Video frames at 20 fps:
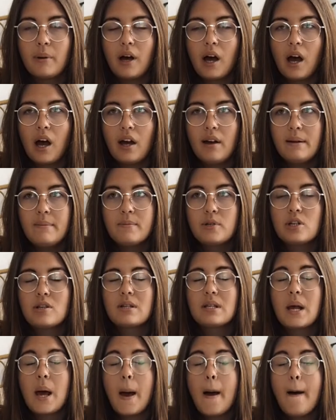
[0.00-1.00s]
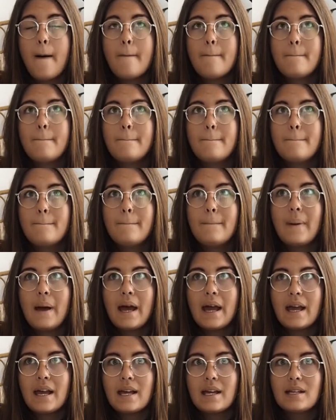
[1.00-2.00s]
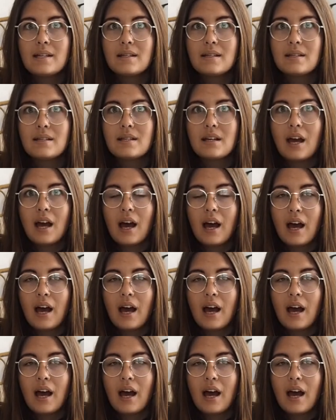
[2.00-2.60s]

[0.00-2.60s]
but I'm just amazed